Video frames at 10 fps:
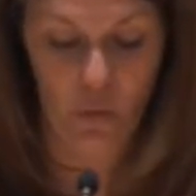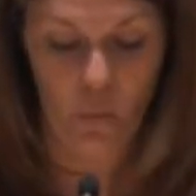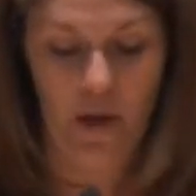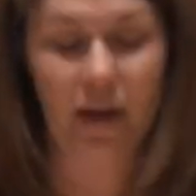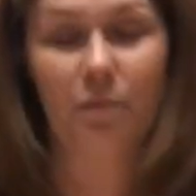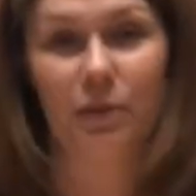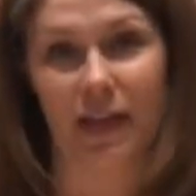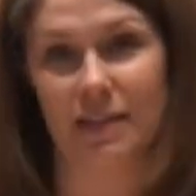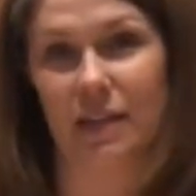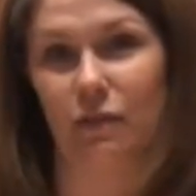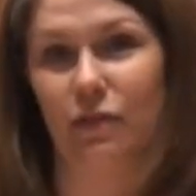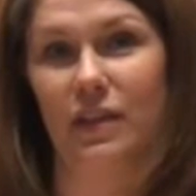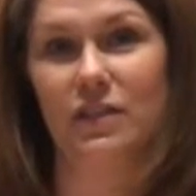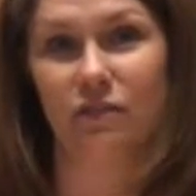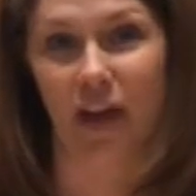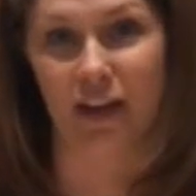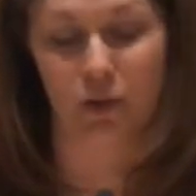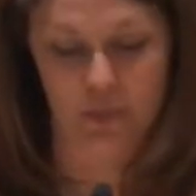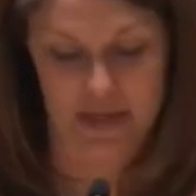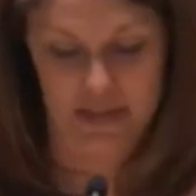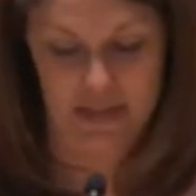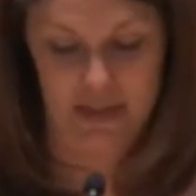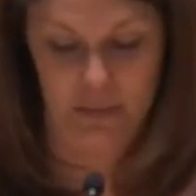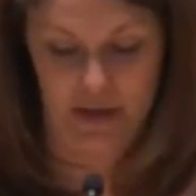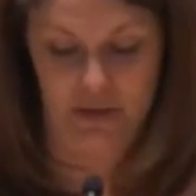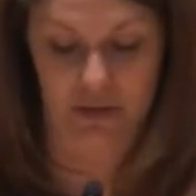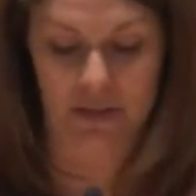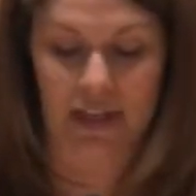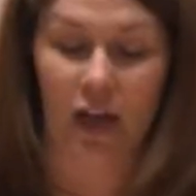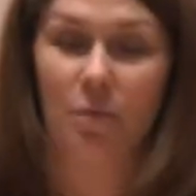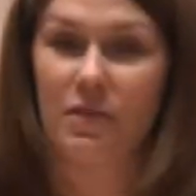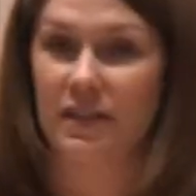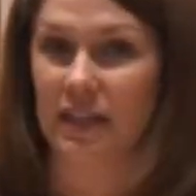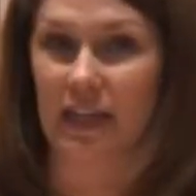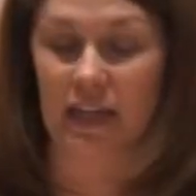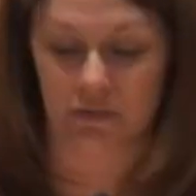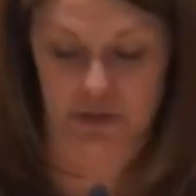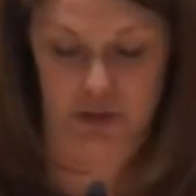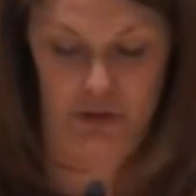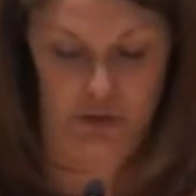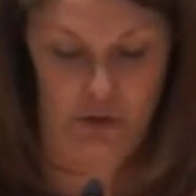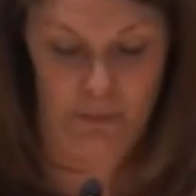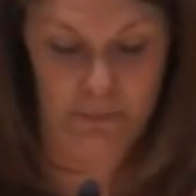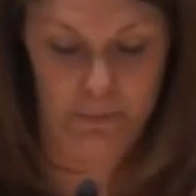What a blessing for this final piece in the puzzle to help this lady return home.